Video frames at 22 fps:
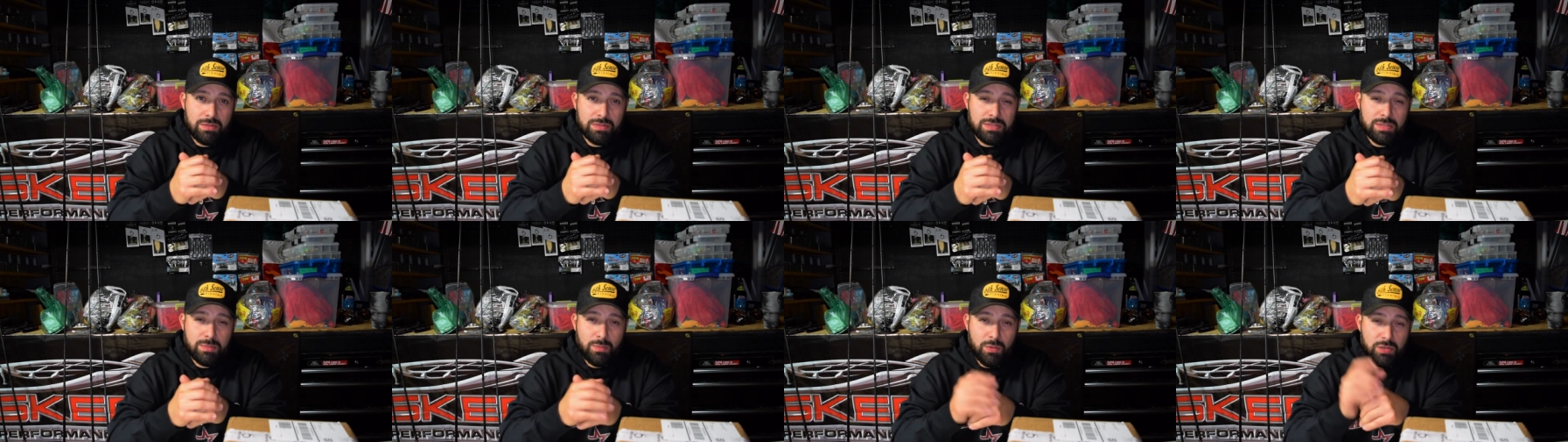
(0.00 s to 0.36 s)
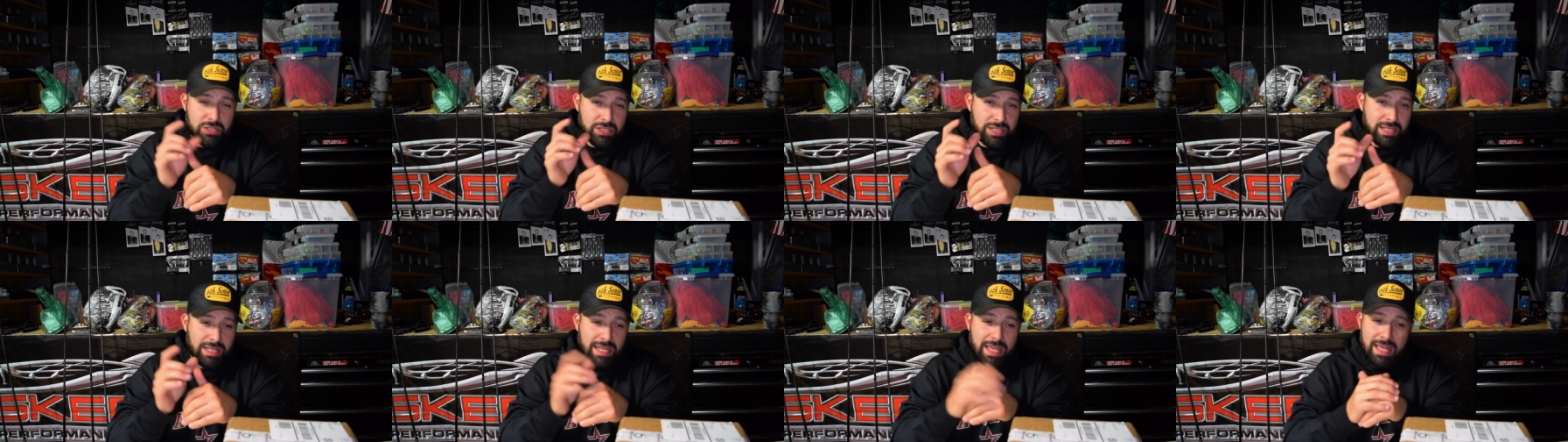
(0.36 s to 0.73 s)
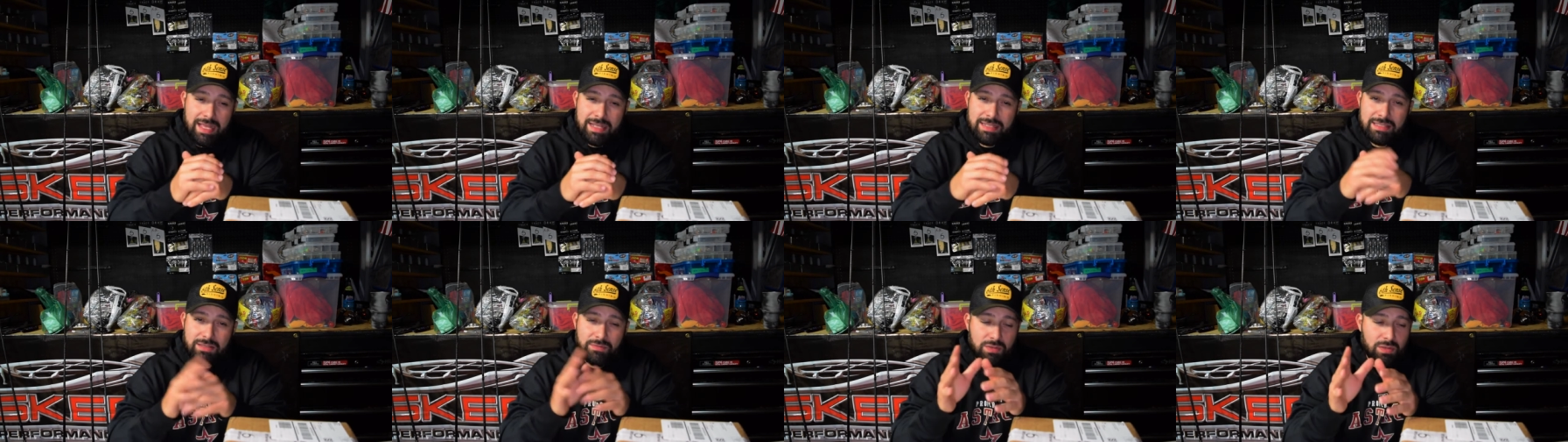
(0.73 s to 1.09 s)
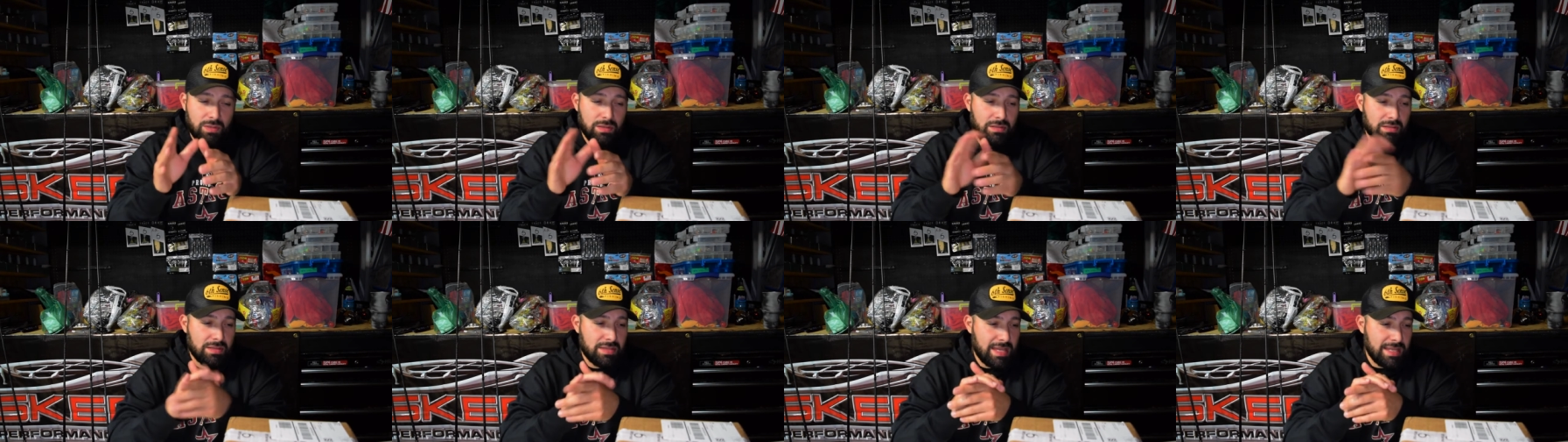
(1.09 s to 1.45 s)
some more jig heads, a few
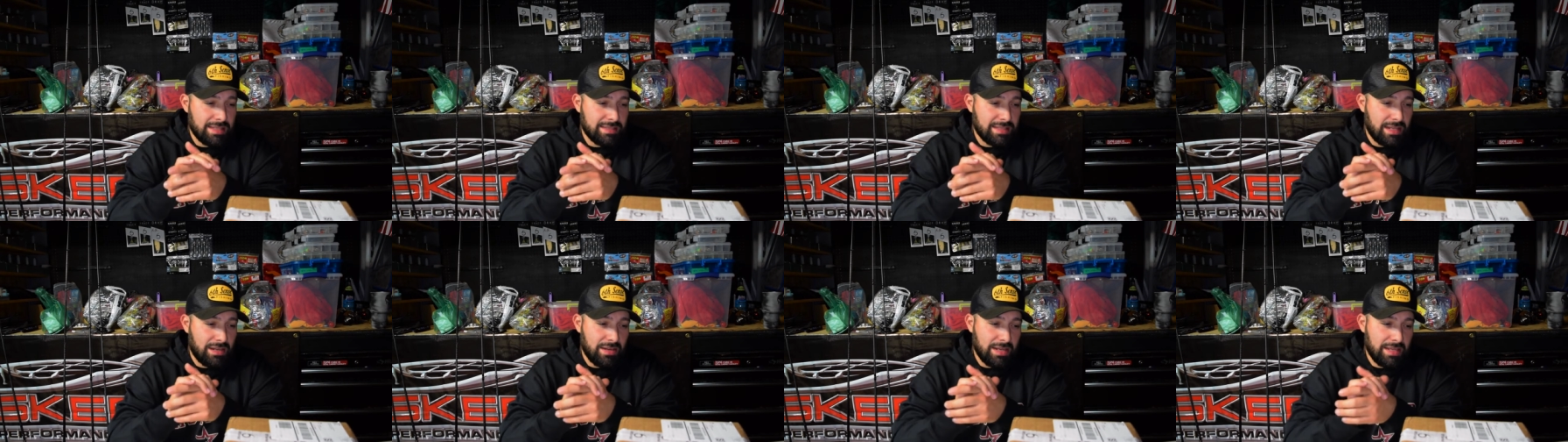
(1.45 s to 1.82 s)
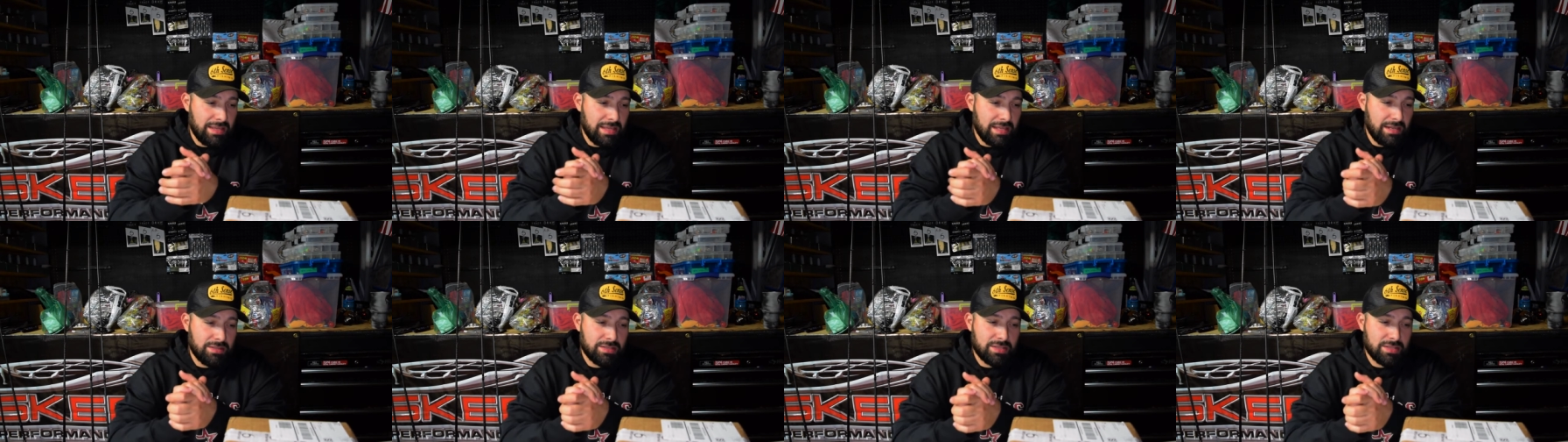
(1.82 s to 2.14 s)
other things that are in there.